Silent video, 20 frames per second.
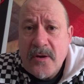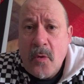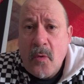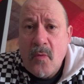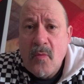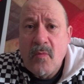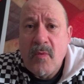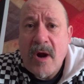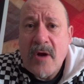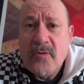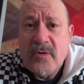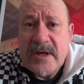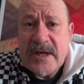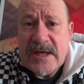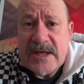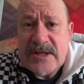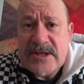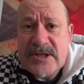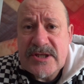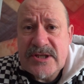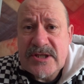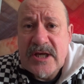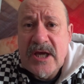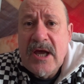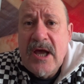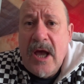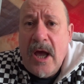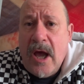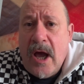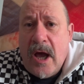wokist
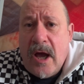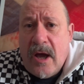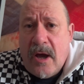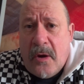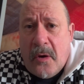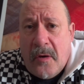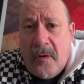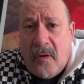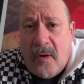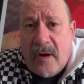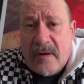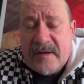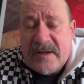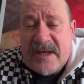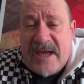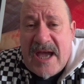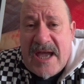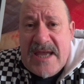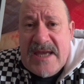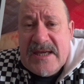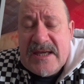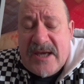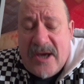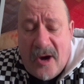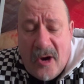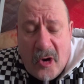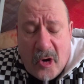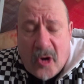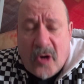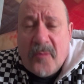gay
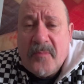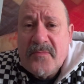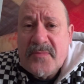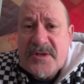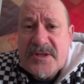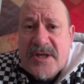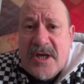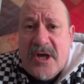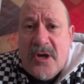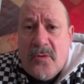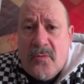cops